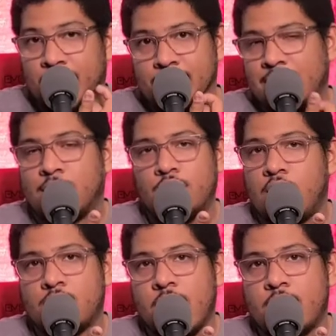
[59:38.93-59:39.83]
It's not a
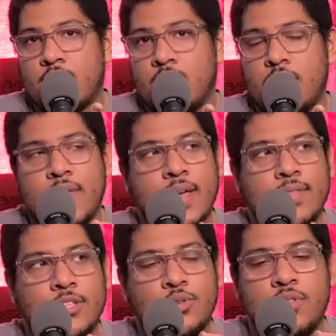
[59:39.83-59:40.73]
long ride at all, and they,
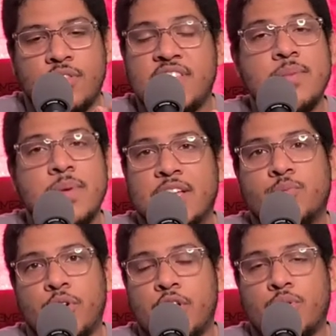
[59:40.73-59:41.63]
they do the theming is
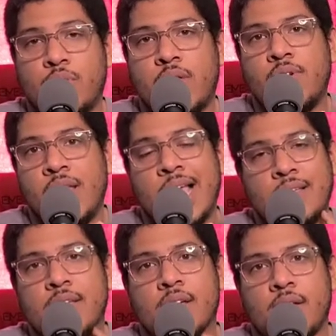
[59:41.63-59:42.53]
pretty cool. I really like
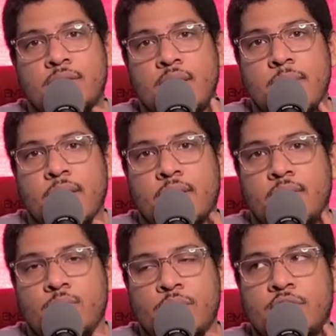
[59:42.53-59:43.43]
the uh, theming
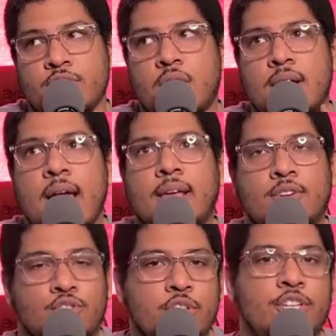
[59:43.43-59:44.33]
with the Dark Knight
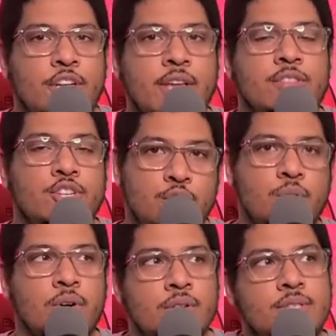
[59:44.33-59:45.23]
trilogy and the Joker
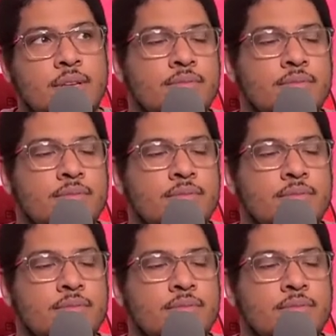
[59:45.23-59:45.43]
and stuff.